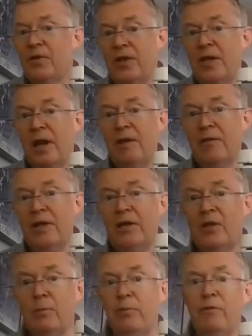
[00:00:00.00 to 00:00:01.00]

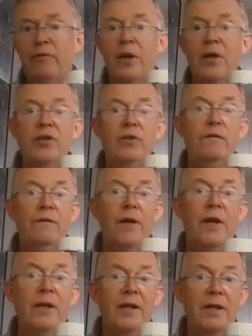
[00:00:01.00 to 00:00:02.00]
TRV to provide you
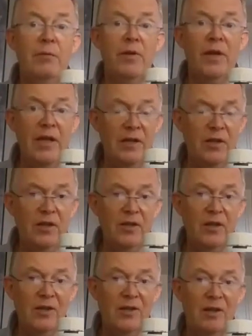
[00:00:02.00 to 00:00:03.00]
finally with a heating
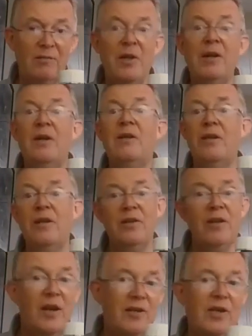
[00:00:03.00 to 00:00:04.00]
system that
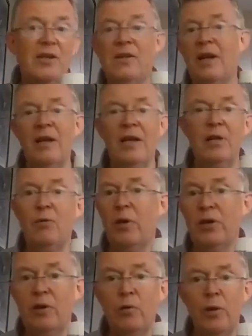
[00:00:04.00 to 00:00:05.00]
does exactly
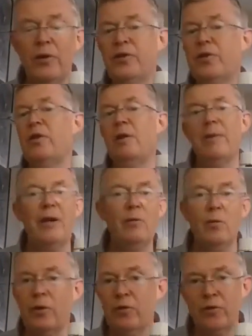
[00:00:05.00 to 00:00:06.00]
what you want, no matter
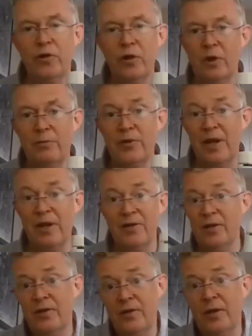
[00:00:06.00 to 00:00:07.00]
what your
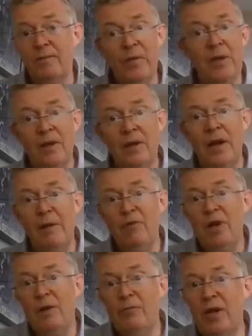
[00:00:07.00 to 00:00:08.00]
circumstances. So I'm
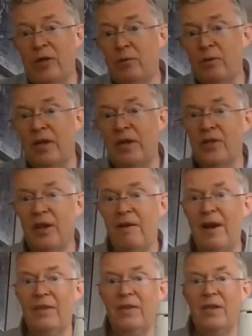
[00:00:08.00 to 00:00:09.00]
really impressed with these. I
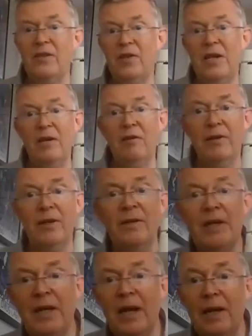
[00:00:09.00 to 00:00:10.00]
had these here for
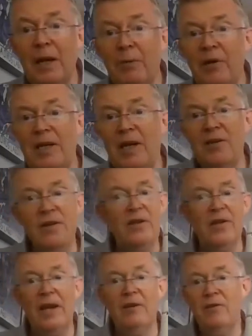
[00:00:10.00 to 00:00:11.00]
a couple of years in
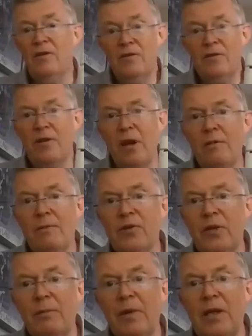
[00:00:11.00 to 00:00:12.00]
this house, and there's
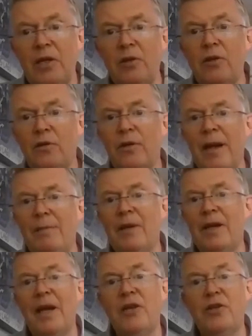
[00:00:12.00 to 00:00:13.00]
so many useful
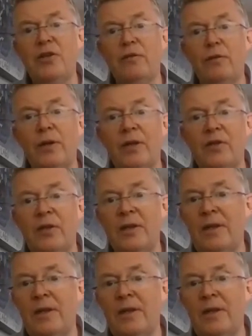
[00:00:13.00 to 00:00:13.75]
applications for it.